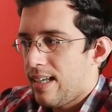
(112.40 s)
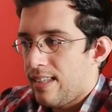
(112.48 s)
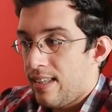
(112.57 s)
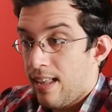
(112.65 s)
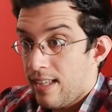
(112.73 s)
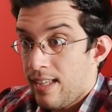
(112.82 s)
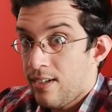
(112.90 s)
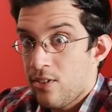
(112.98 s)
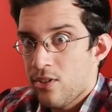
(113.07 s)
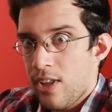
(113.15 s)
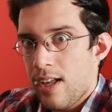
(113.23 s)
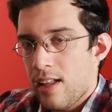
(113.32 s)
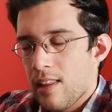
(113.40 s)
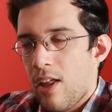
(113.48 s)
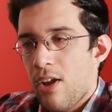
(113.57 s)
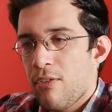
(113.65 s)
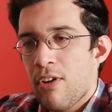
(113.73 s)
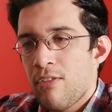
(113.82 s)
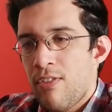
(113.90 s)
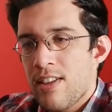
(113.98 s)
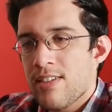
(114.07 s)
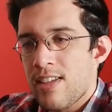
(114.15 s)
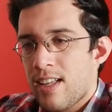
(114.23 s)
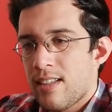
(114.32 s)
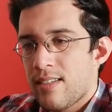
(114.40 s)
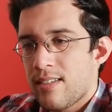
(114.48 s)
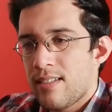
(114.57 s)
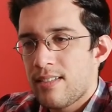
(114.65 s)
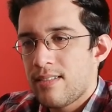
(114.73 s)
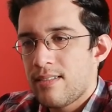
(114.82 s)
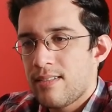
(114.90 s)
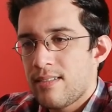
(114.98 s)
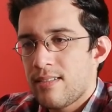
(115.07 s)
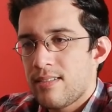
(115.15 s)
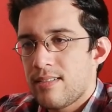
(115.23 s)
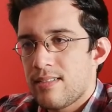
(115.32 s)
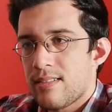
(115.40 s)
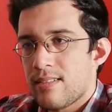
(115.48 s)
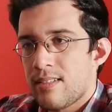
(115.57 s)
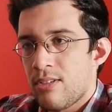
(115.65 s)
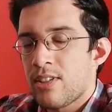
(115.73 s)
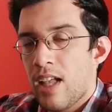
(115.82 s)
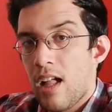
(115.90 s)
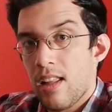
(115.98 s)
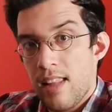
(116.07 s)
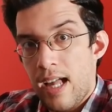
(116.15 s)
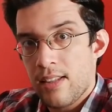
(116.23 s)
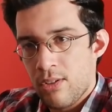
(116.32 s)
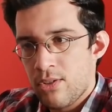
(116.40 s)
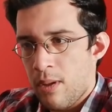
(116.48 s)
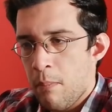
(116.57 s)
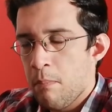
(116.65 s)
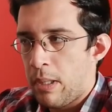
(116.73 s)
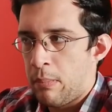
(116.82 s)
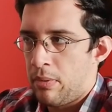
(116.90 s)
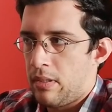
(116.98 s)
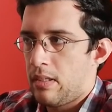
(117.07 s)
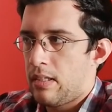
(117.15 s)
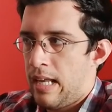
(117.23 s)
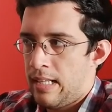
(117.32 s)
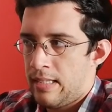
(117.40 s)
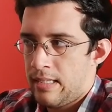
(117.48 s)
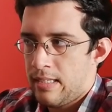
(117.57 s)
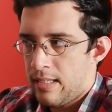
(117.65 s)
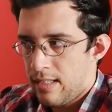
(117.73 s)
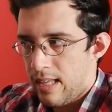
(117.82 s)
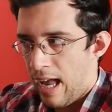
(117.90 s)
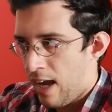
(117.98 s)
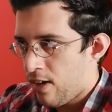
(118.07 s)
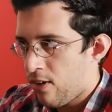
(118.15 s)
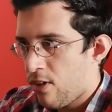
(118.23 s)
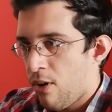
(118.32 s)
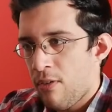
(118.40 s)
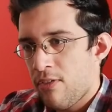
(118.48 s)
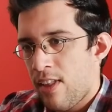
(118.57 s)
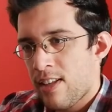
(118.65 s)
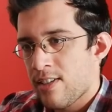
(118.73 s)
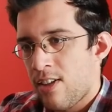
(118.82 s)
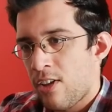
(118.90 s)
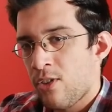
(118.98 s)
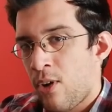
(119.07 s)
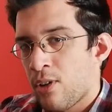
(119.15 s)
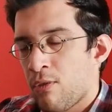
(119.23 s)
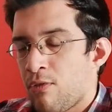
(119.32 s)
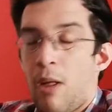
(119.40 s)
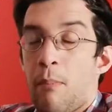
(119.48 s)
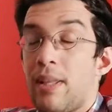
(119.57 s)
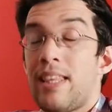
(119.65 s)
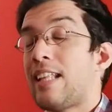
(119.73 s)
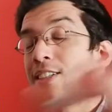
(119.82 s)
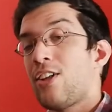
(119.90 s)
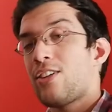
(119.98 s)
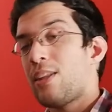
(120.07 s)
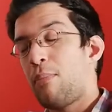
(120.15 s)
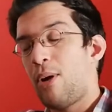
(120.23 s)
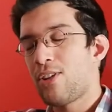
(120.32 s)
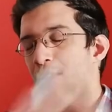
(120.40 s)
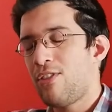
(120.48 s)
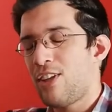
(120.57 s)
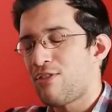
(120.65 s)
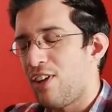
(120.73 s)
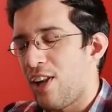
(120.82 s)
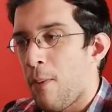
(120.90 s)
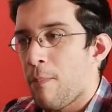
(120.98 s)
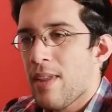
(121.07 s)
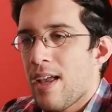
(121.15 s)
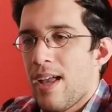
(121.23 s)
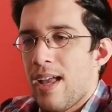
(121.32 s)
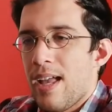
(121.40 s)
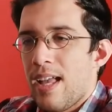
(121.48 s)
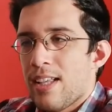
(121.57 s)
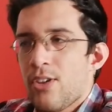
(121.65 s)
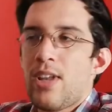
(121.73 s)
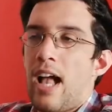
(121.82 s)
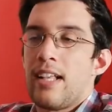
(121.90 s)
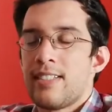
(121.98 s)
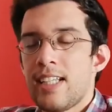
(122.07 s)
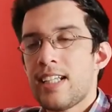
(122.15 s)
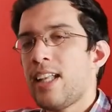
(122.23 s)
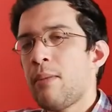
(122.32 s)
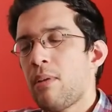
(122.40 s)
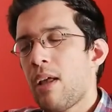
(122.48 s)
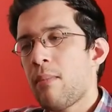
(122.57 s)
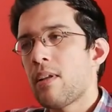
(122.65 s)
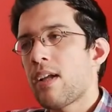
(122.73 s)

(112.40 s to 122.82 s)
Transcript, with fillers: it'll take a lot of convincing to to sell that to some people and I don't know if that's not going to flop but that's not the point of this video so yeah 16 playable